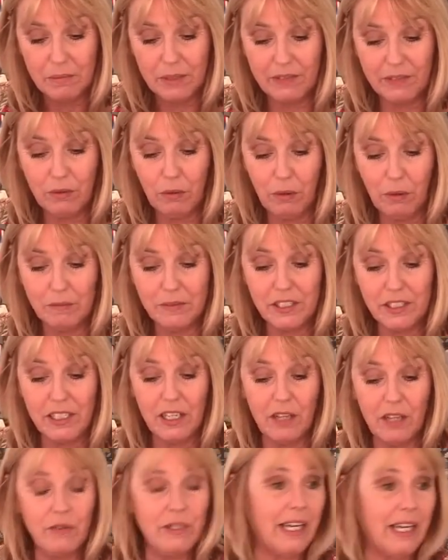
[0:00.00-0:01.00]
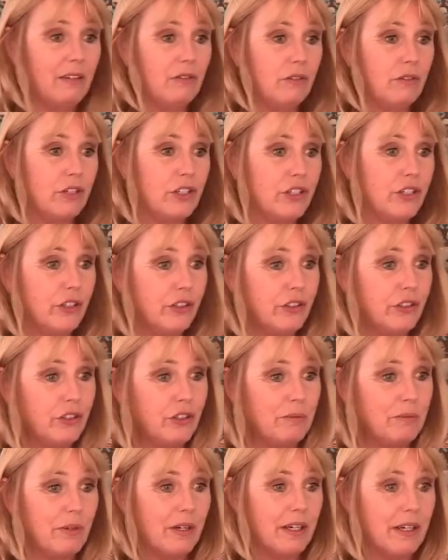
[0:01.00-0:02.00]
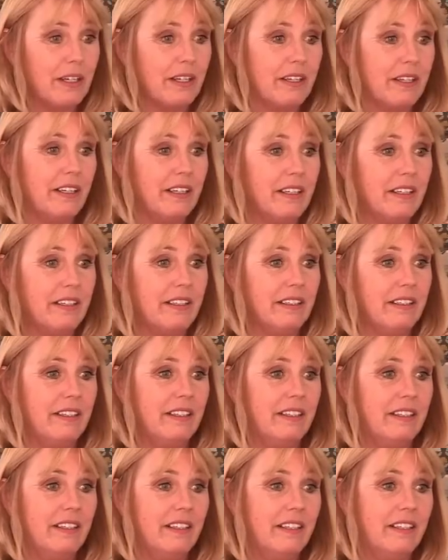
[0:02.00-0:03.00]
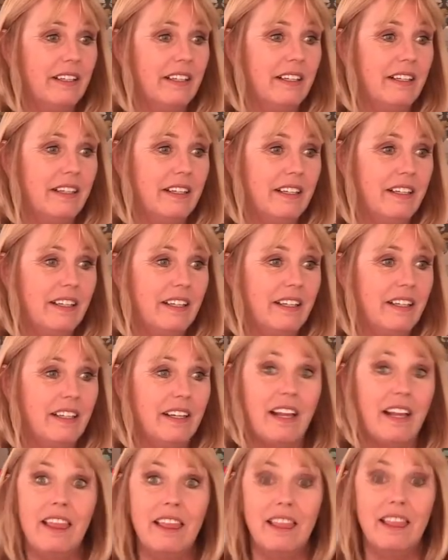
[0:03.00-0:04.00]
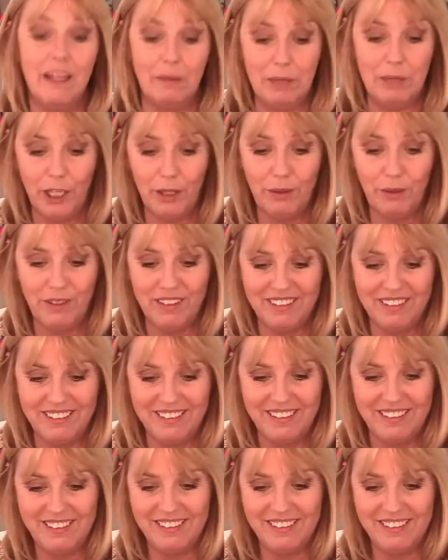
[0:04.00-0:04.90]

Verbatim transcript: But if you want me to slow down or shut up or anything, let me know.